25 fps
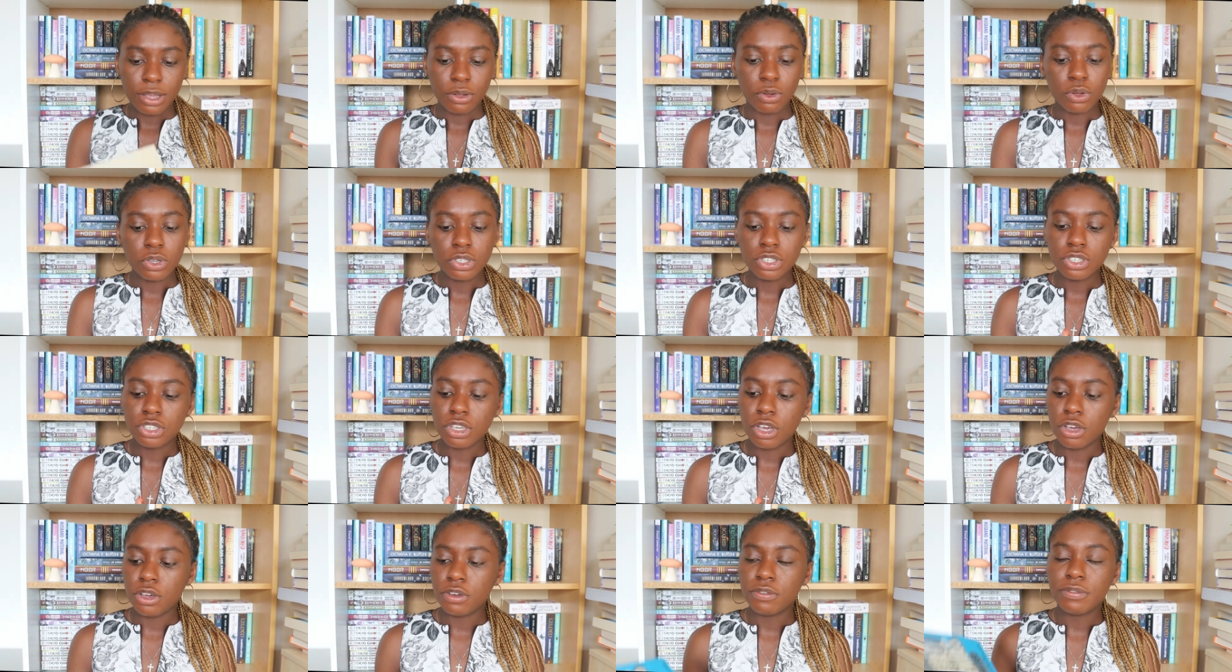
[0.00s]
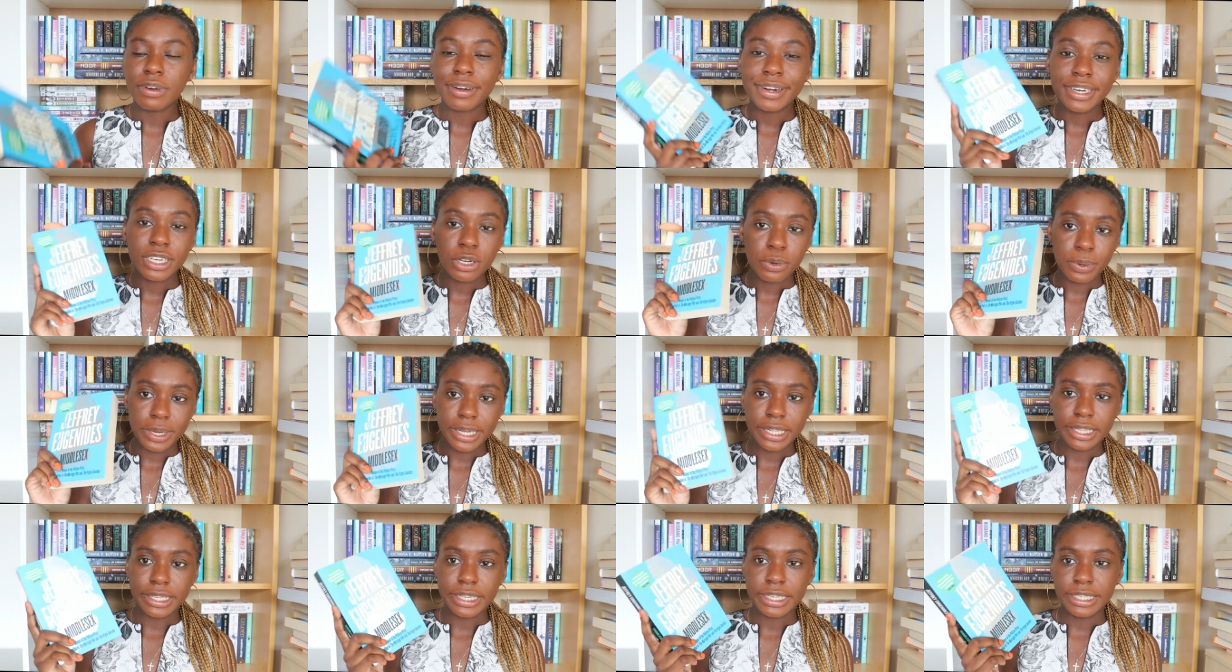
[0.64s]
also very
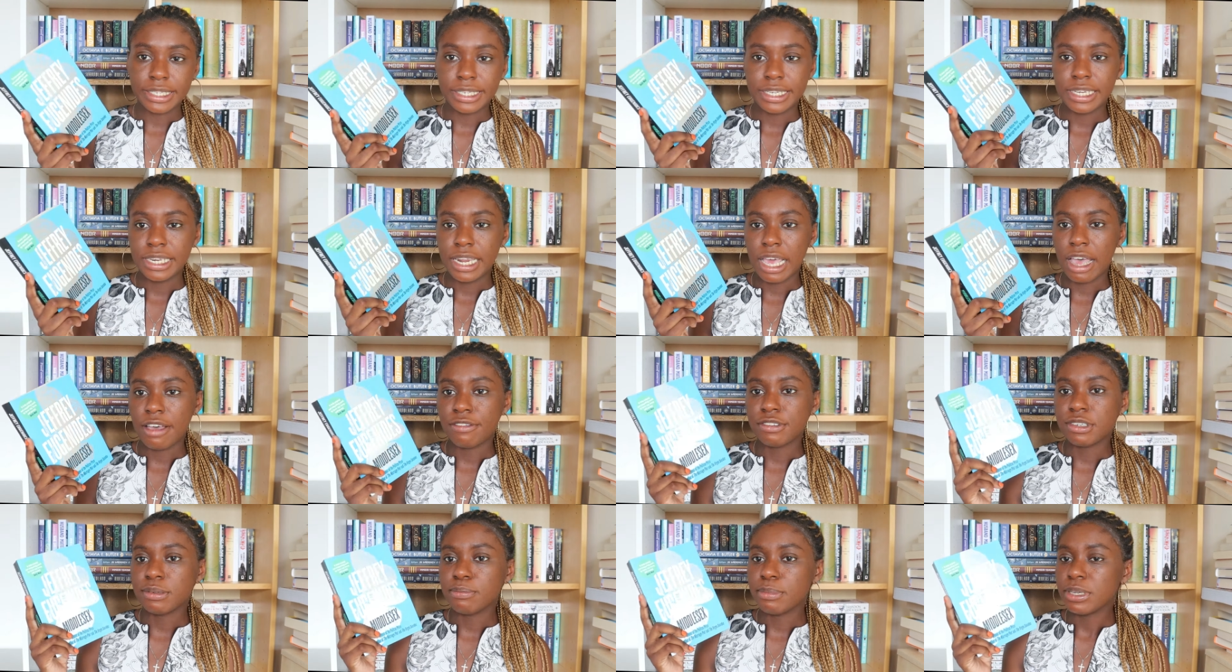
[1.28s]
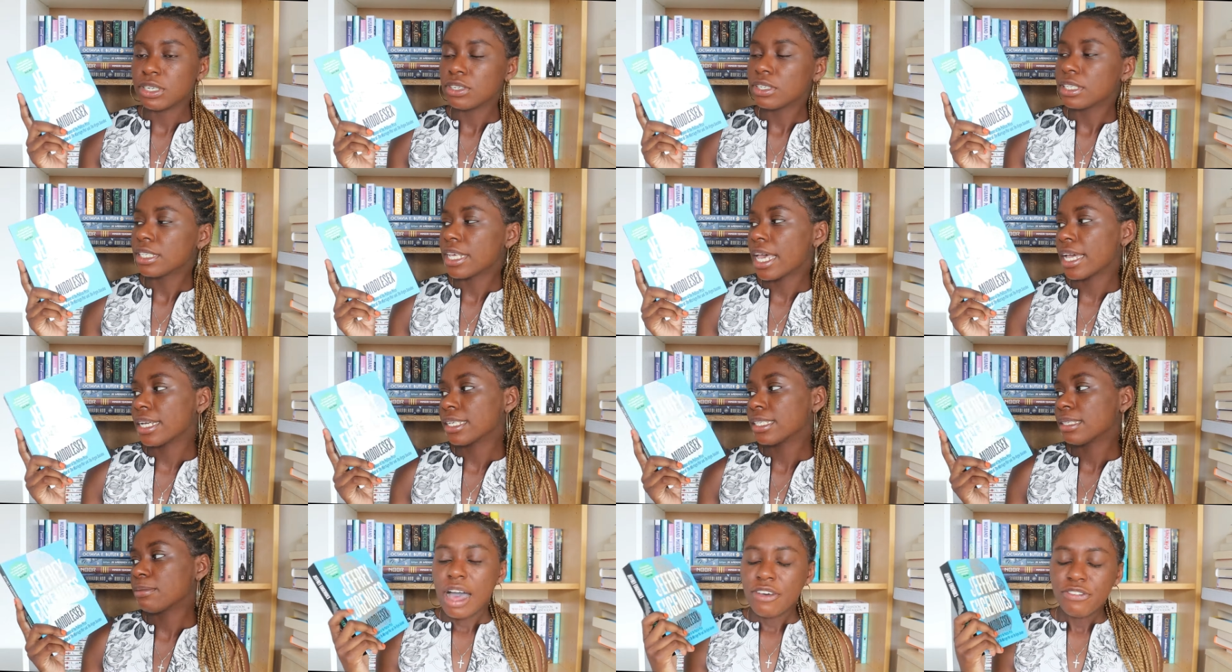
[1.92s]
quickly DNF'd
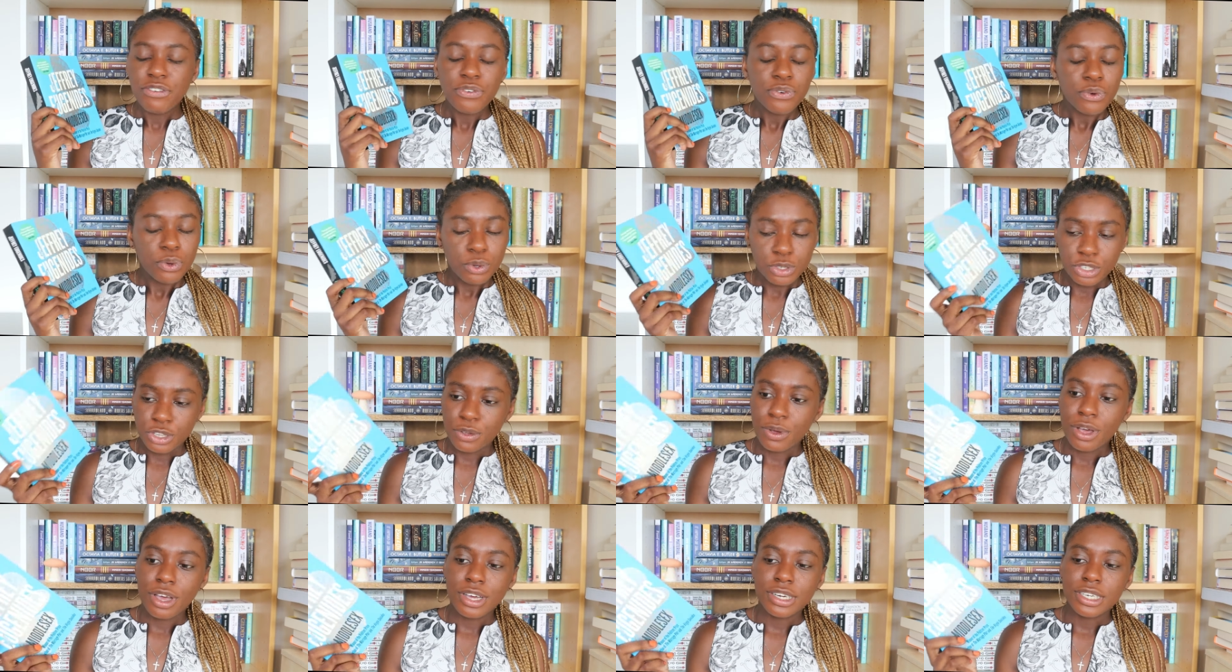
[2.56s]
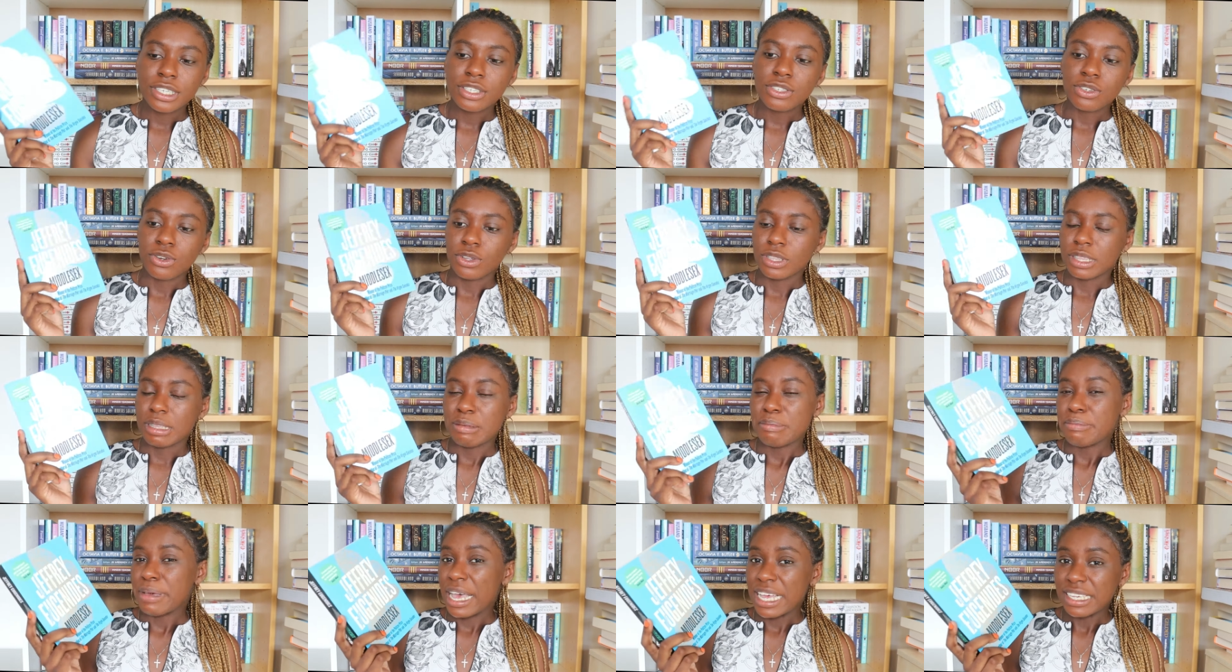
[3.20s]
Middlesex. I've also heard it's
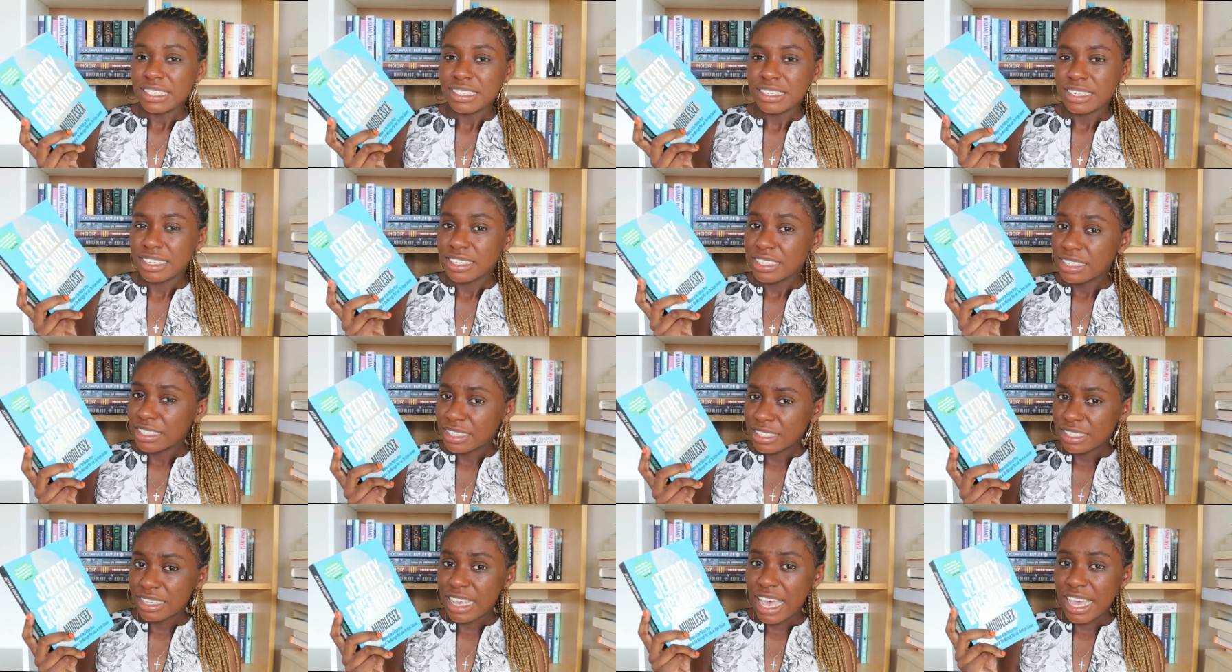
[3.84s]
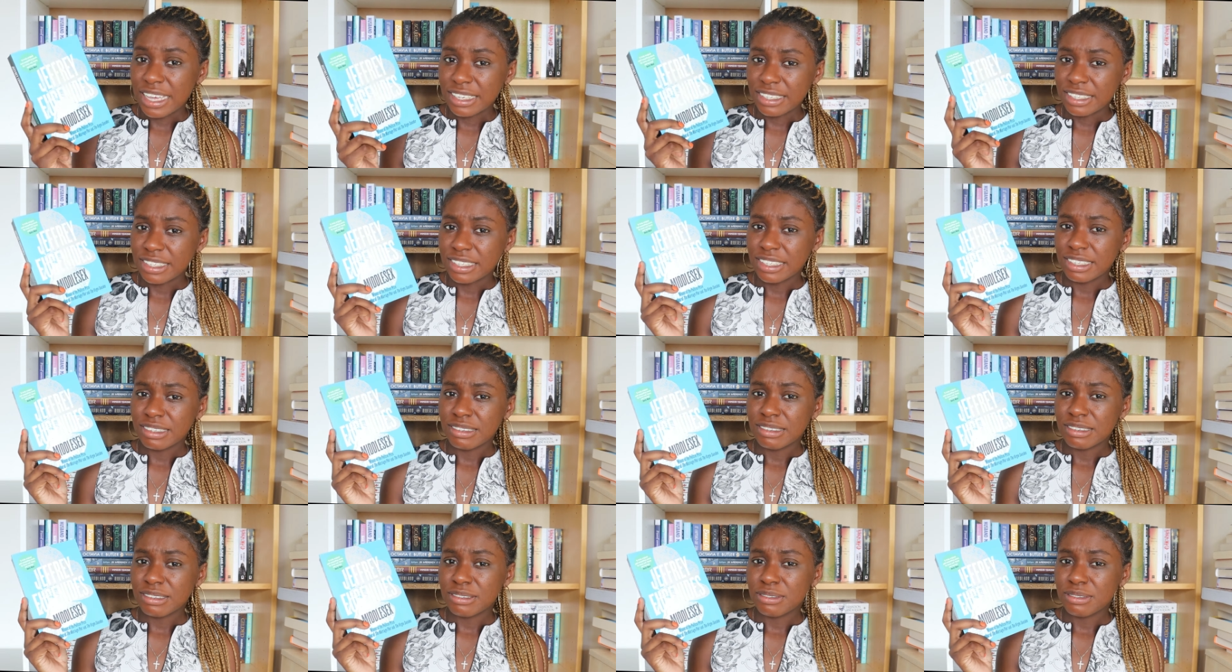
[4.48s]
not the best intersex